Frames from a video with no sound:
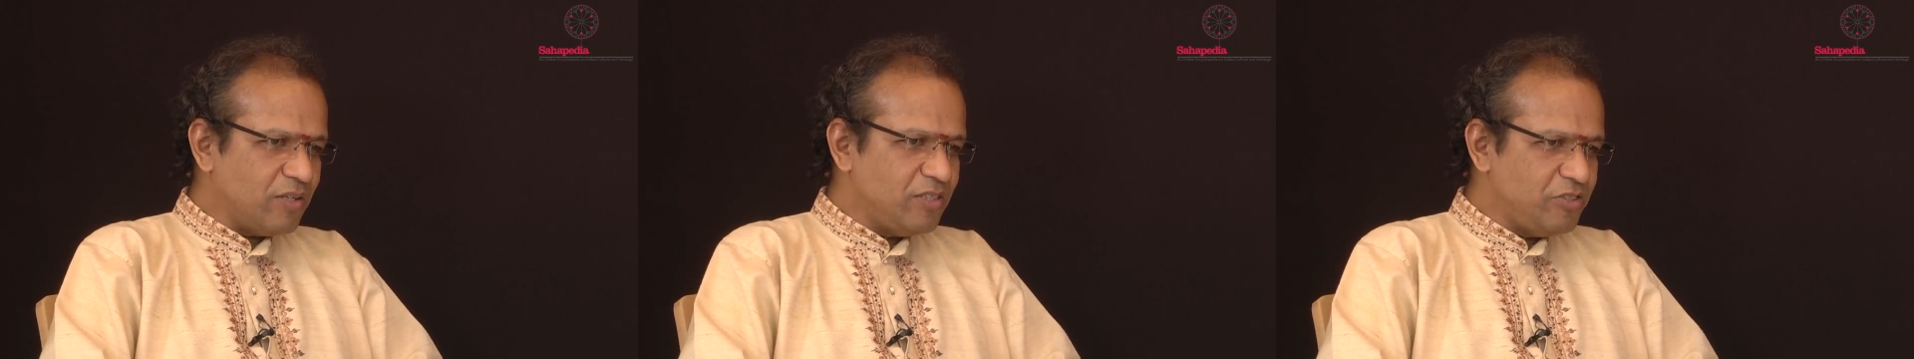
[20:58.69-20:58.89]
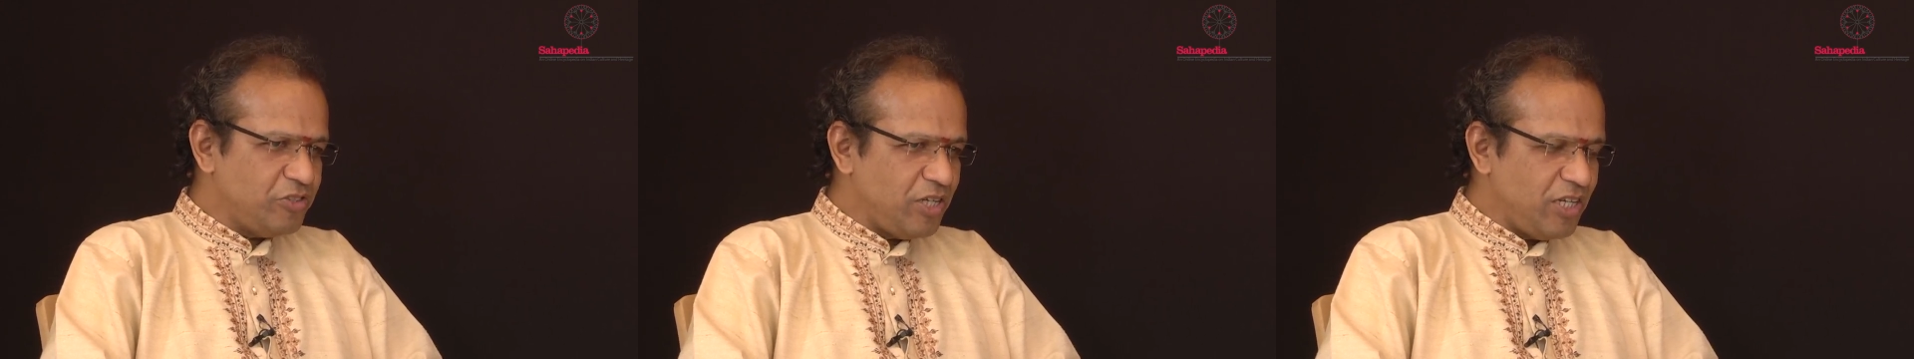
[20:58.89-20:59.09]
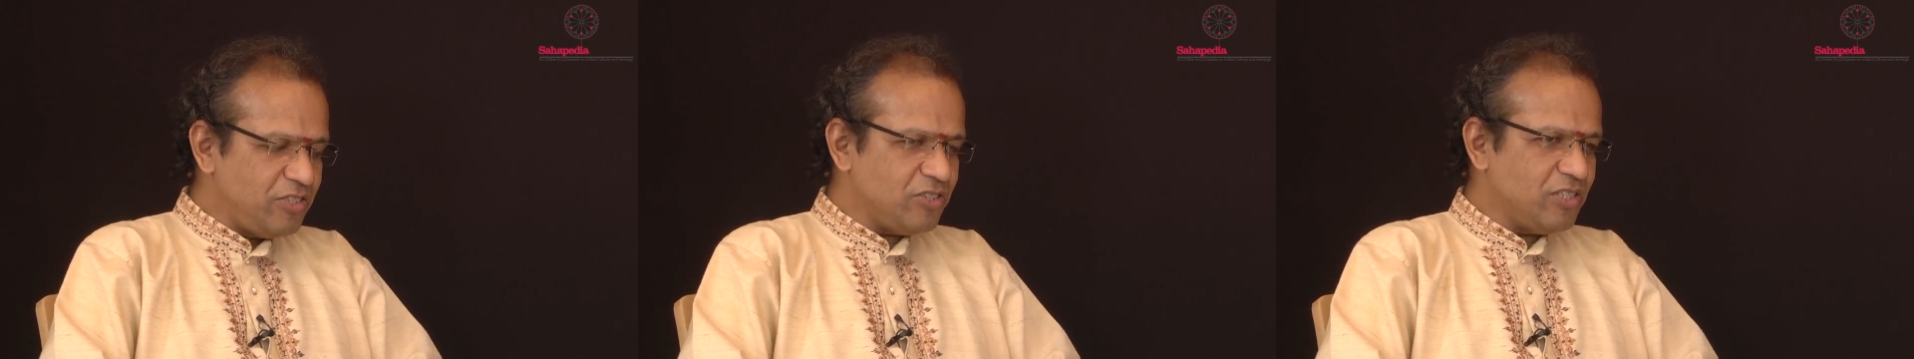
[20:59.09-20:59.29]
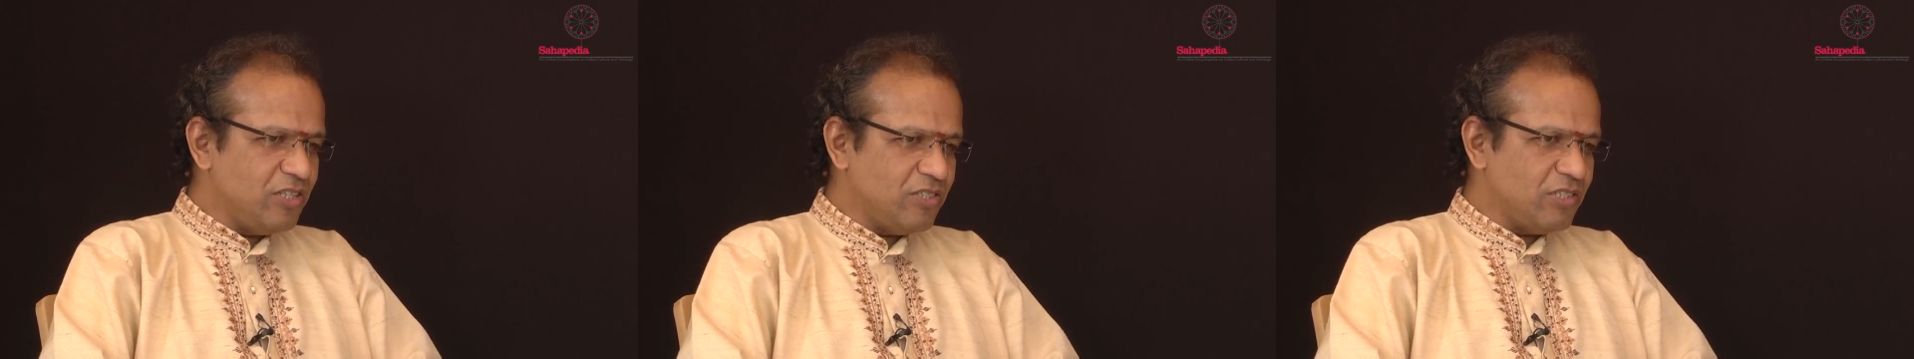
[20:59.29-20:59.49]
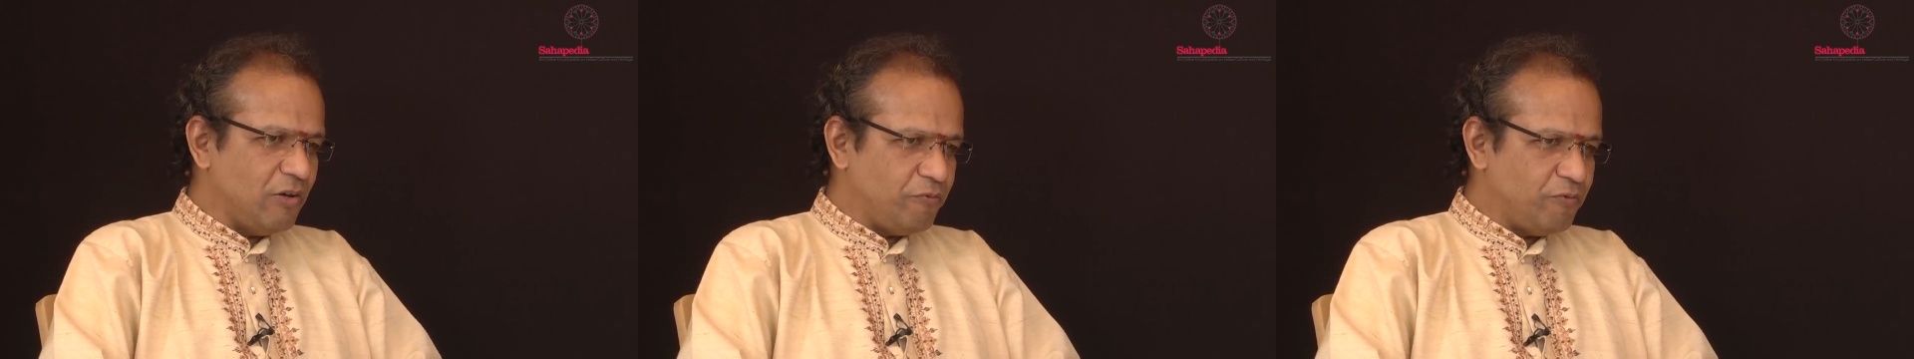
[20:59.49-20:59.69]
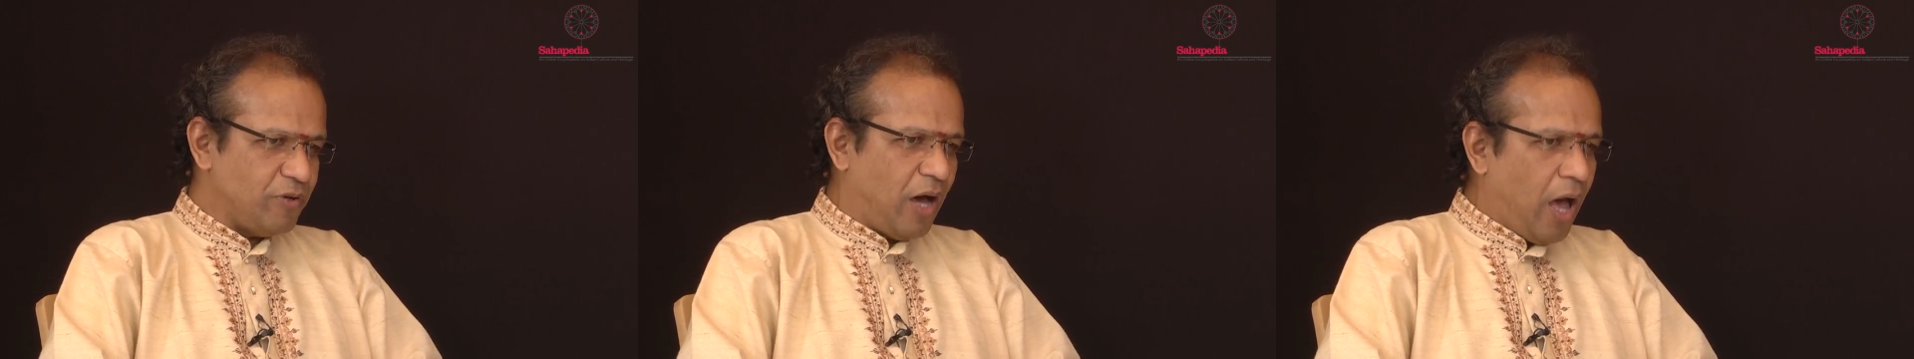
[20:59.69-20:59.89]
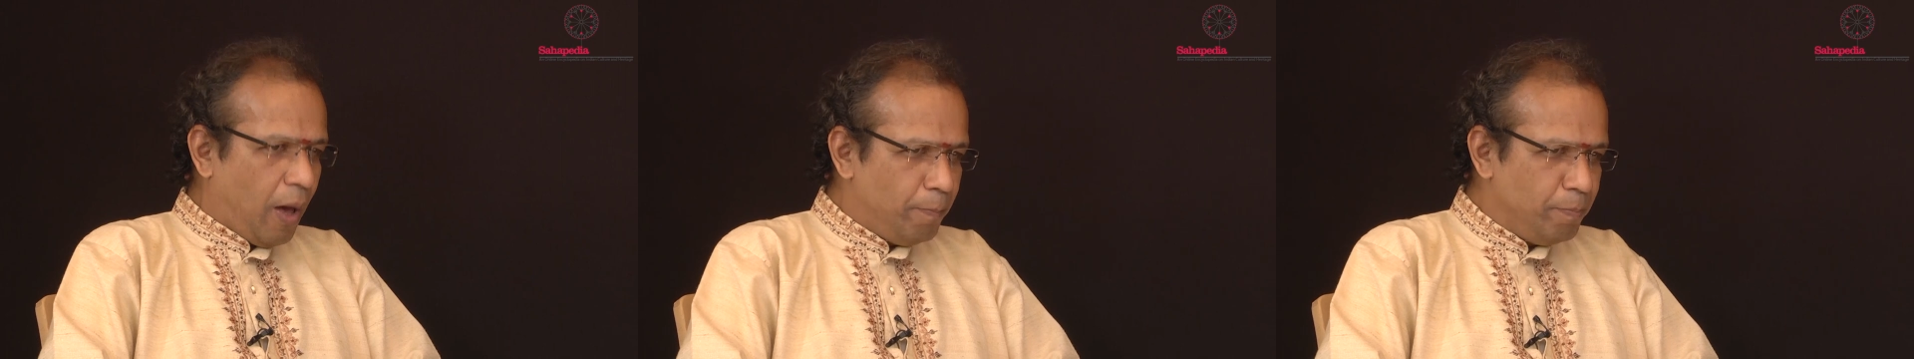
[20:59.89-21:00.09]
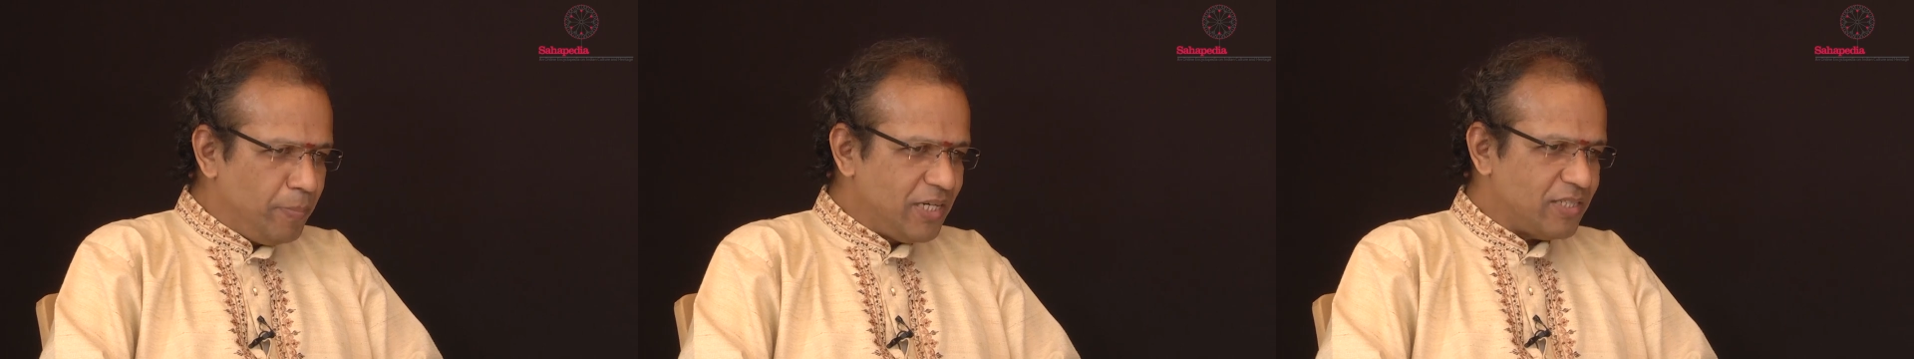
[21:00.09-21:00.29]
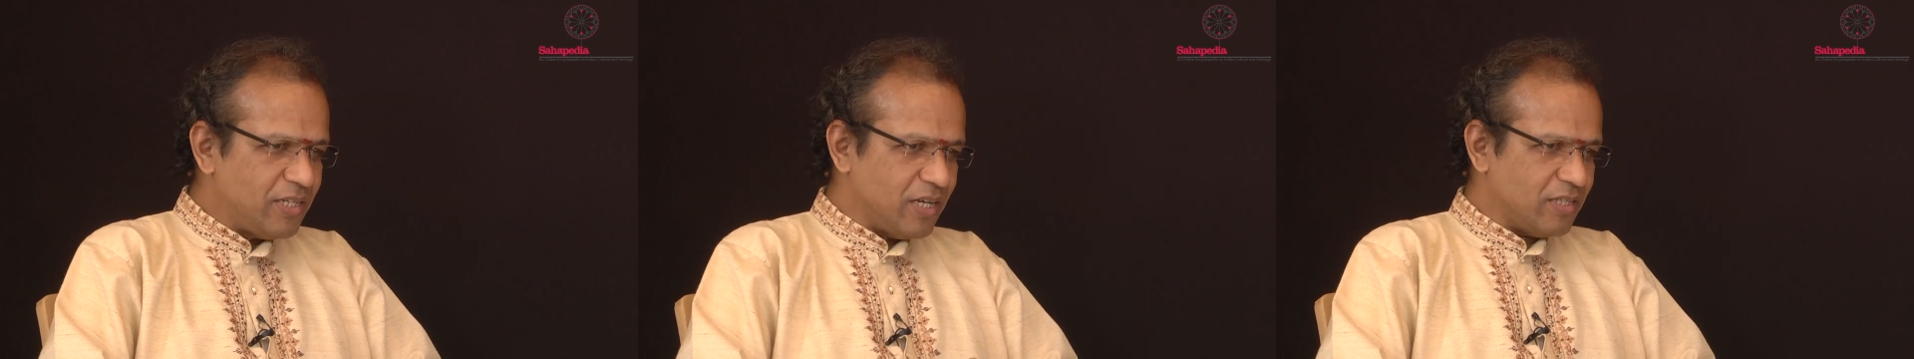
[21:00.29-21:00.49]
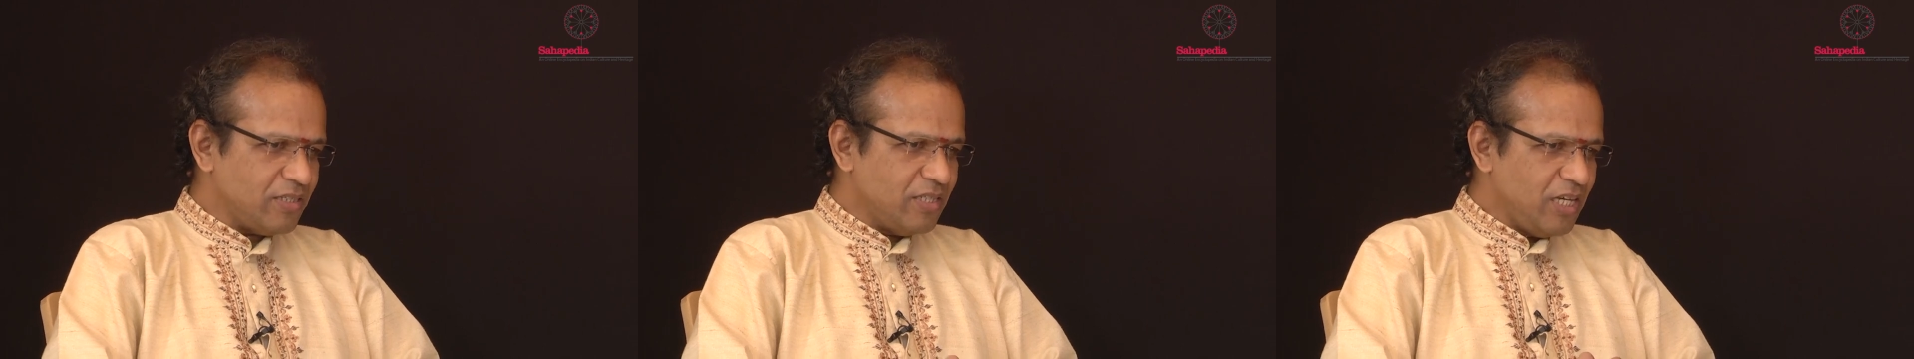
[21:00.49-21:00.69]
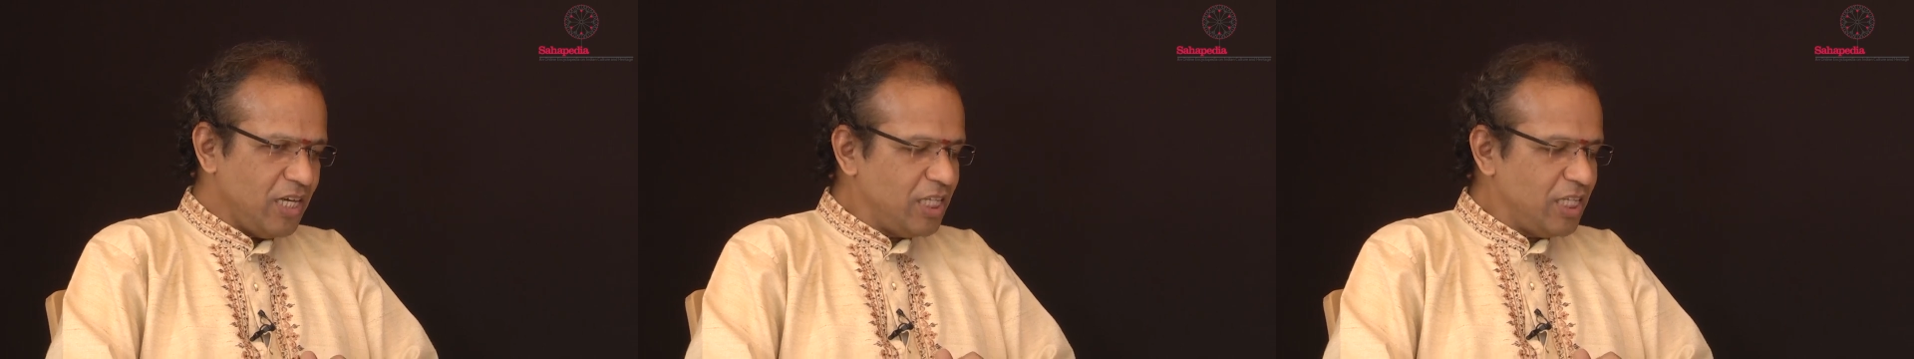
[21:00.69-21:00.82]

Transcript: the chasteness of meter,